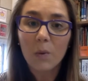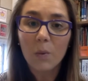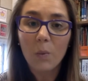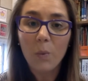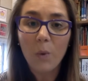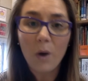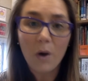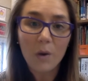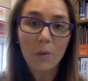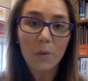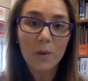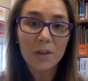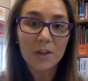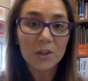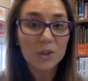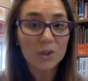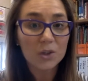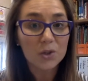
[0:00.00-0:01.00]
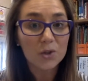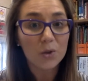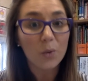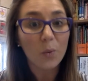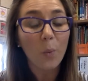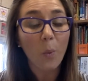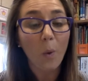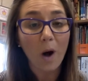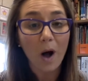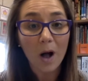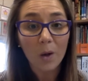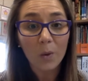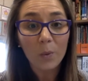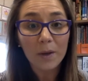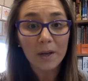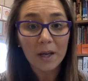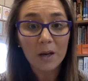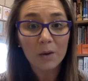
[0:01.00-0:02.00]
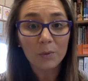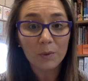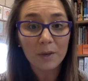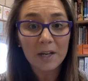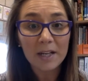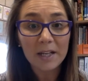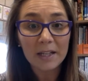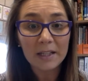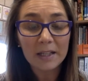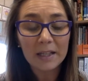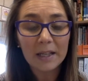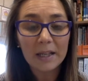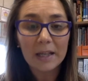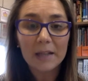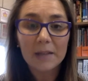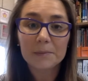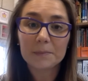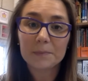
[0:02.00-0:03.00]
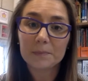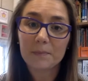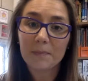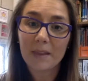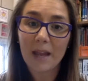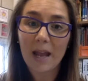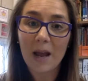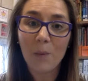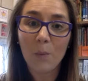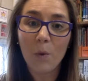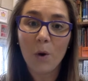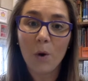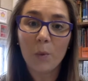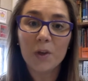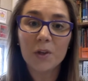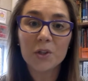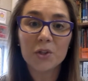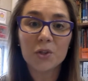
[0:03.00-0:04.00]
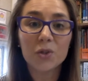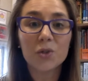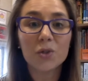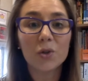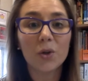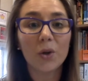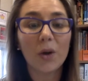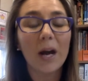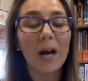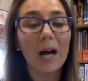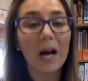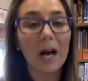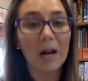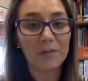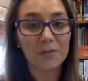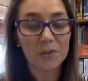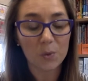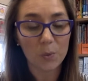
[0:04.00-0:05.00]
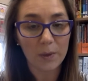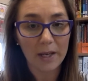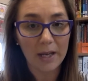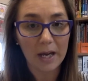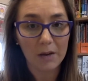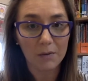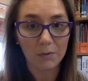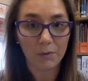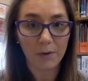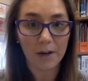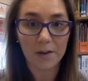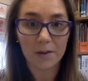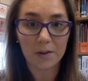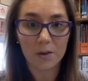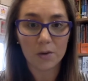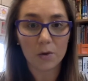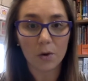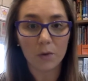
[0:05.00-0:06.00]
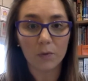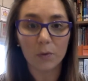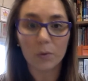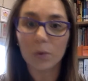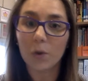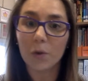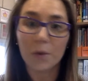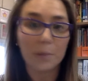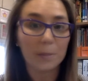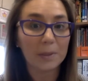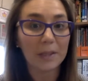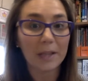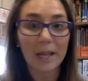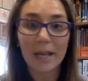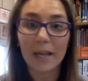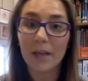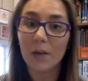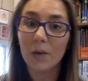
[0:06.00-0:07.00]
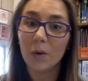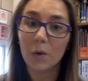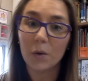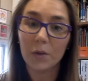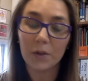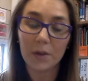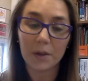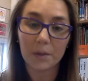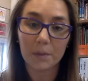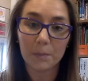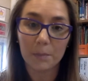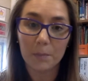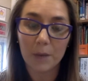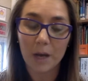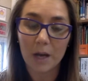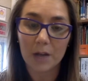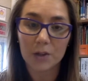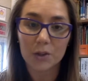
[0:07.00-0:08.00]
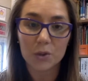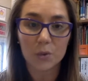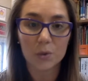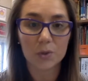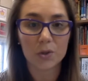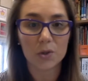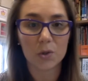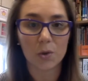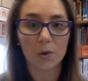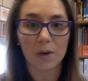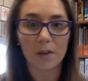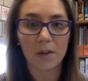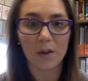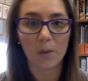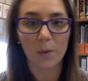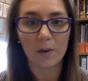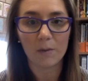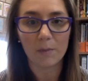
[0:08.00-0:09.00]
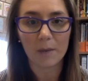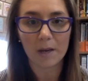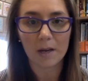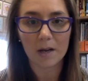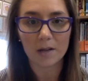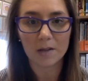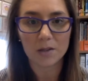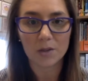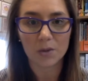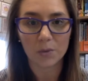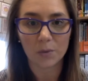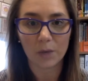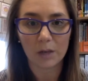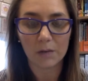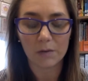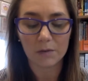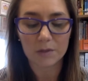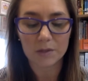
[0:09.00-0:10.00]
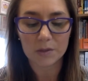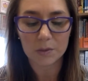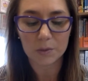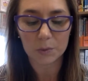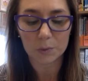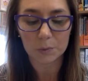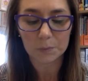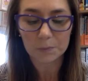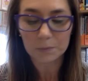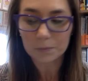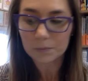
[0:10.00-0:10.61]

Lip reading: what we should do while we are reading, and what we should do after we have read the novel or the play or the short story that we've been asked to read for school.